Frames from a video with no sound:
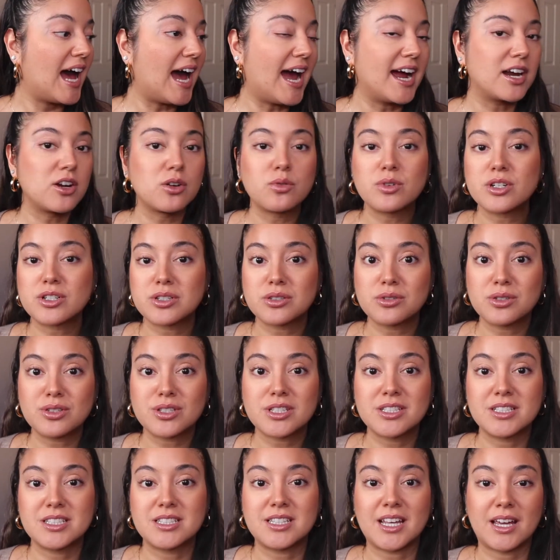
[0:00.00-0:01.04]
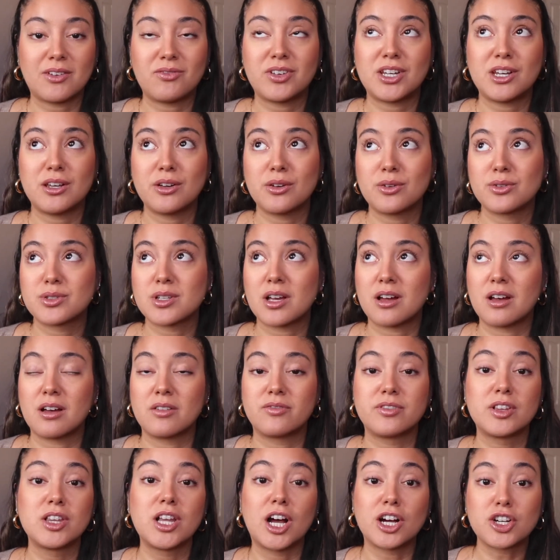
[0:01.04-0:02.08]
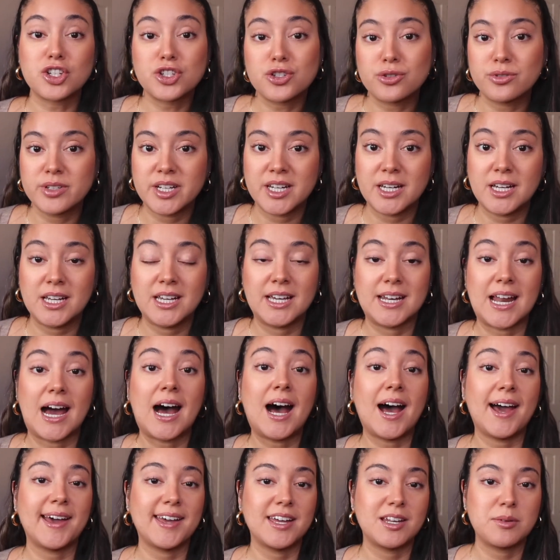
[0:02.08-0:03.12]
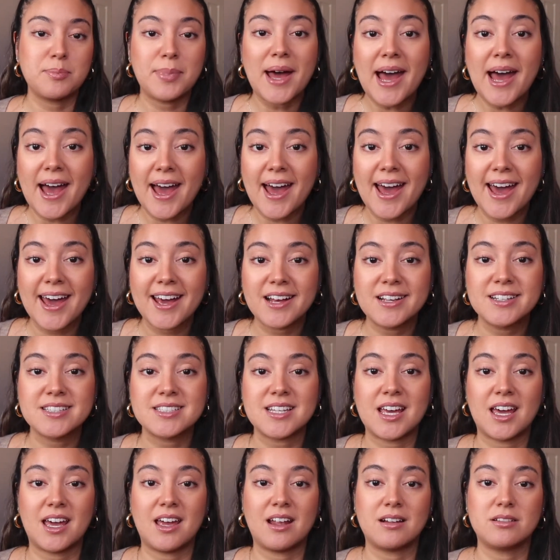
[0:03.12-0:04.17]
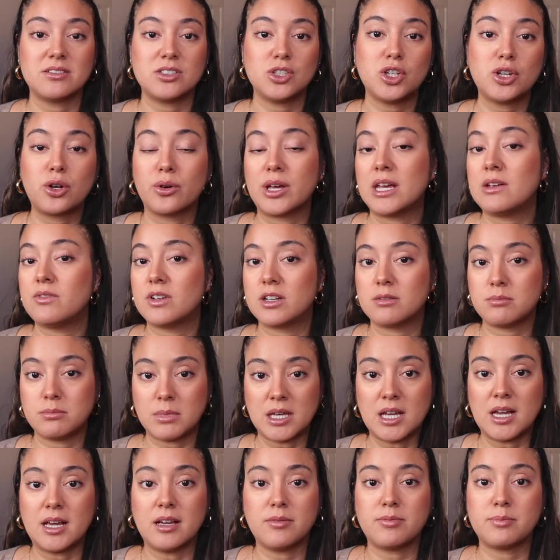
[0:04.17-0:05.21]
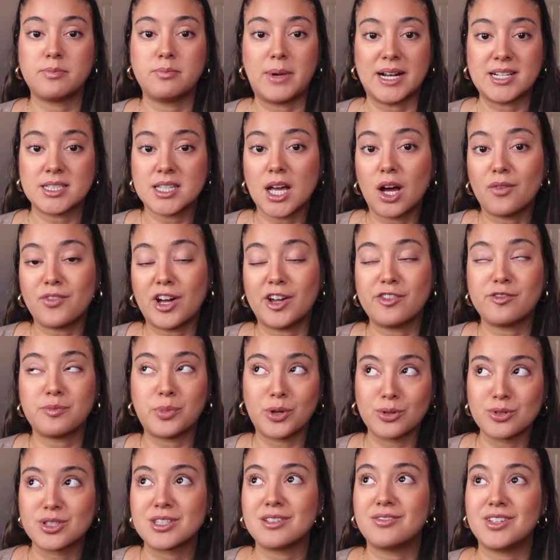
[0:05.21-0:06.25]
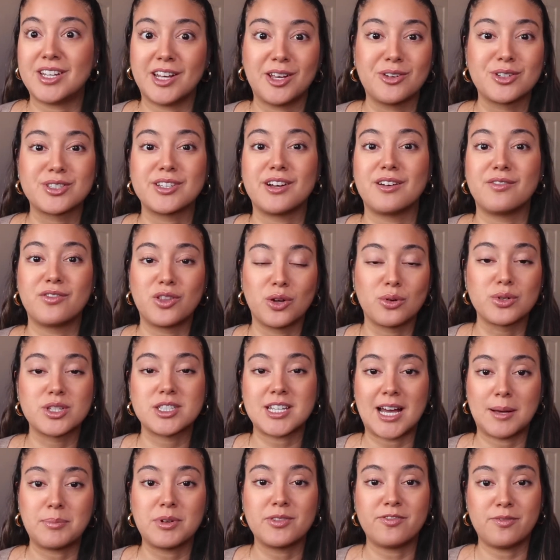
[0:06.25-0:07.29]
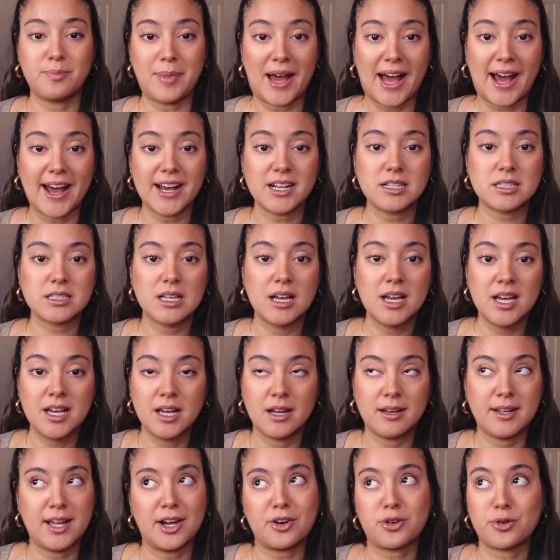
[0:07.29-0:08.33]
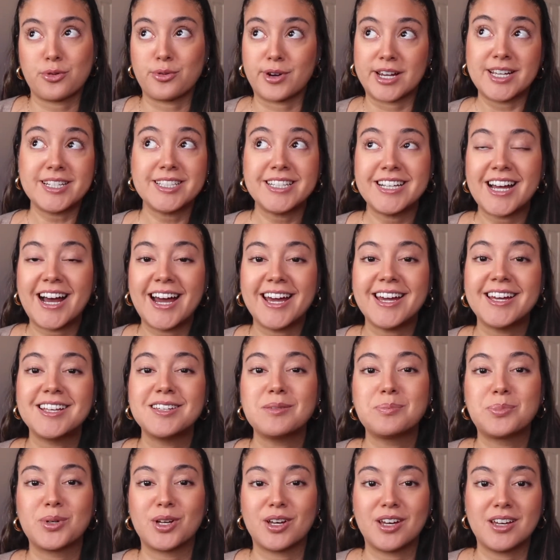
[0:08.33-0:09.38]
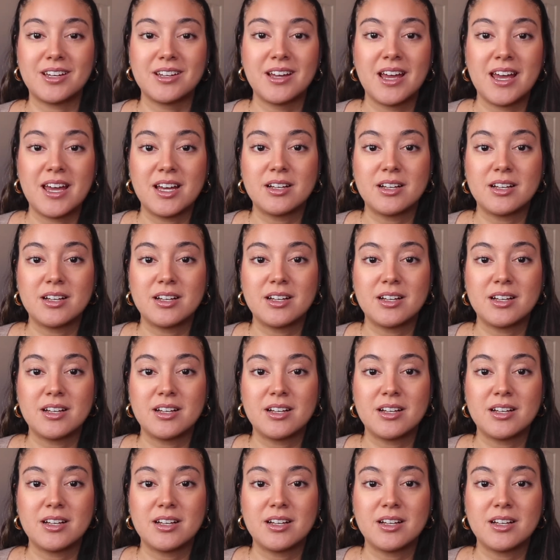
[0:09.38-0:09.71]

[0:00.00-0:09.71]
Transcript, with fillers: I know we're so used to seeing videos of luxury and high-end bags, and you know, even me myself, I've posted videos of those type of bags, not crazy high-end but